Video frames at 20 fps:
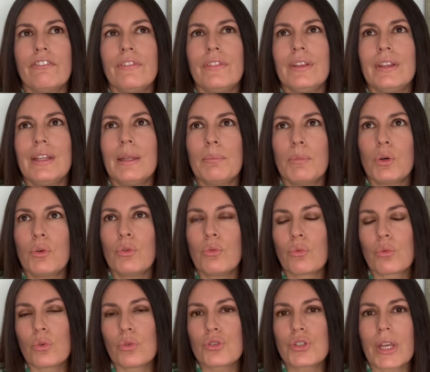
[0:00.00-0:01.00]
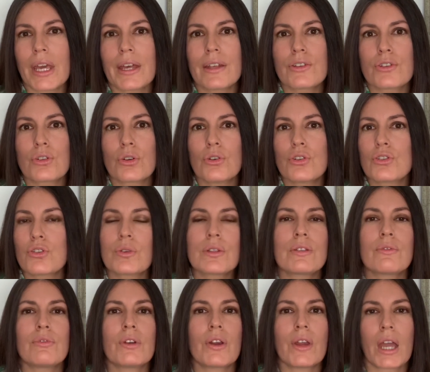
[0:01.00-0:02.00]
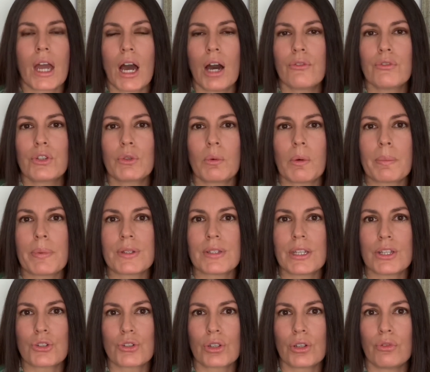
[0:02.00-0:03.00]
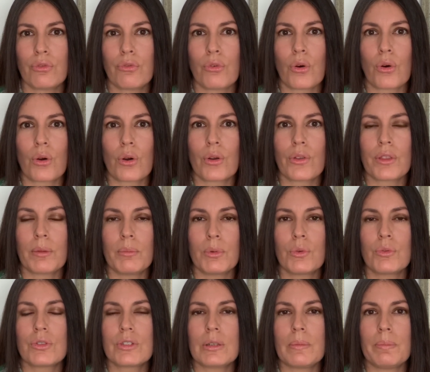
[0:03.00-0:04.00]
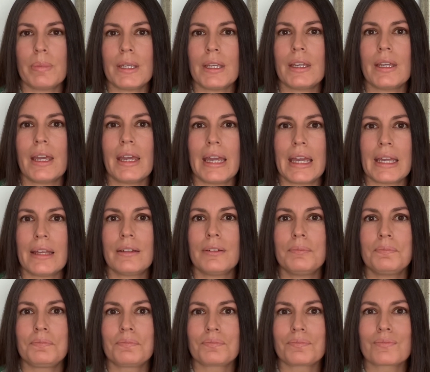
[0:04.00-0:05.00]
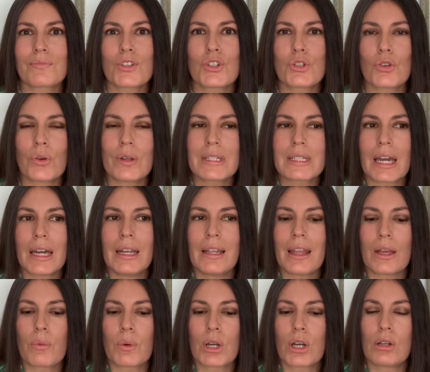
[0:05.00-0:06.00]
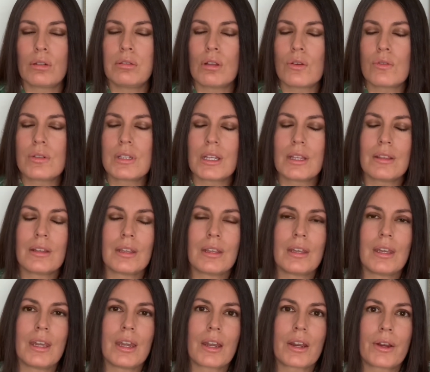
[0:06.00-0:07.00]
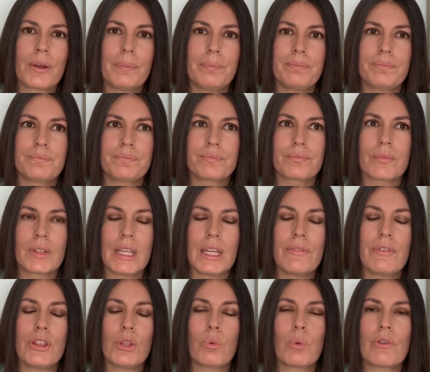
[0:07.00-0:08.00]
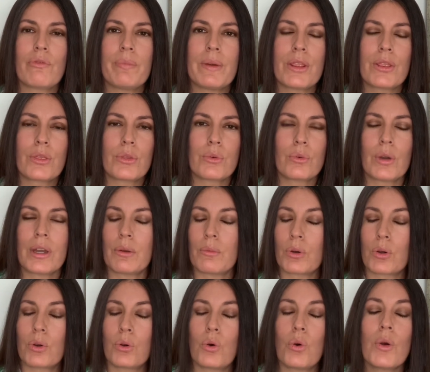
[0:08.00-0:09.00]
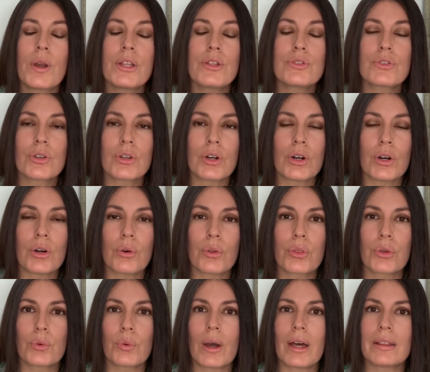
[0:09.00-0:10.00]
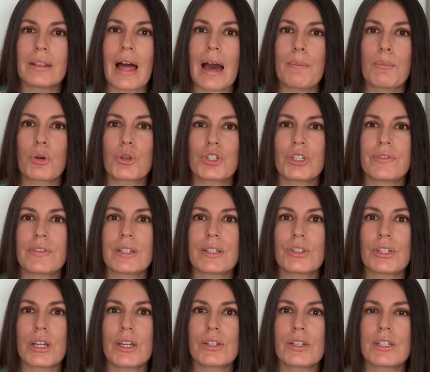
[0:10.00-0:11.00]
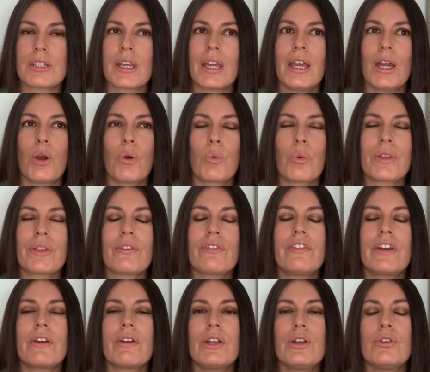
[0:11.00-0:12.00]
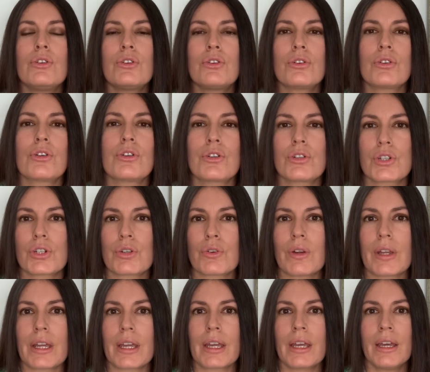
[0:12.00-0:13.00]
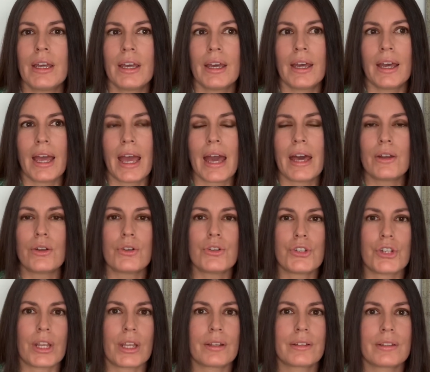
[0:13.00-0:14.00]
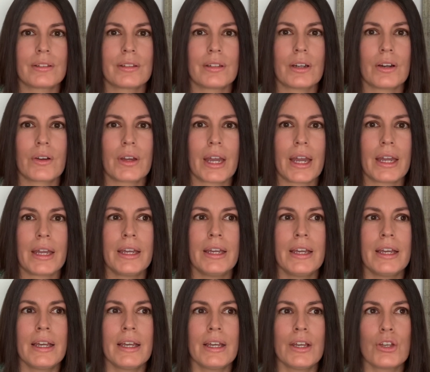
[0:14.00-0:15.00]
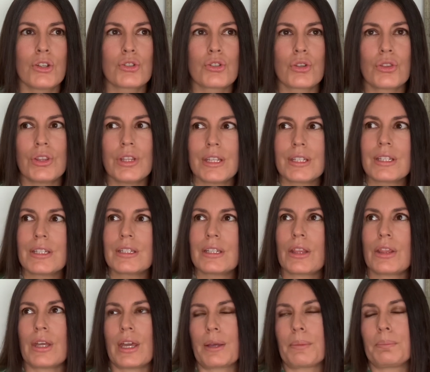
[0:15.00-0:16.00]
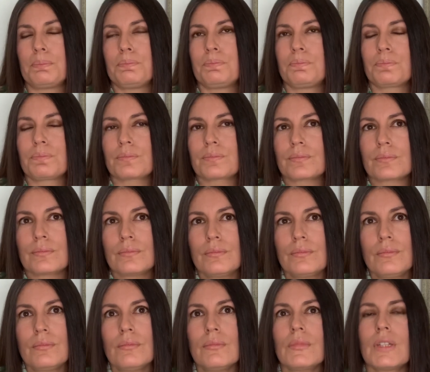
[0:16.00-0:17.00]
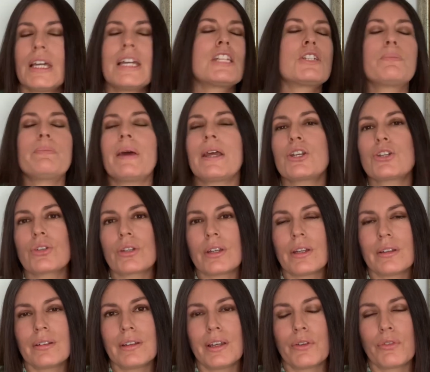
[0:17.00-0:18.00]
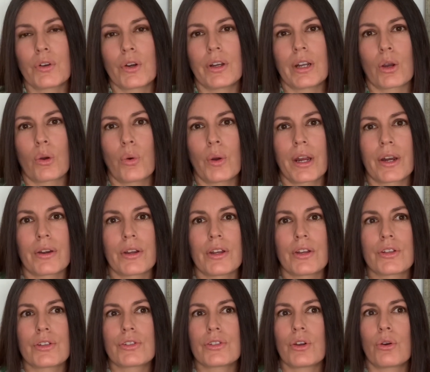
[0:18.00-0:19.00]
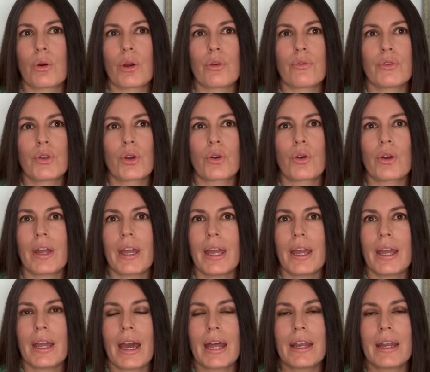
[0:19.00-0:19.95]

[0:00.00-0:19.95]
The moon rules Cancer, so it's a very comfortable position for the moon to be in. So it's kind of like we're closing the year, even though we've been through and we're going to go through a lot more shifts and changes, with a very nurturing energy, okay? So this is the thing, especially if you're an Aquarius, or if you're an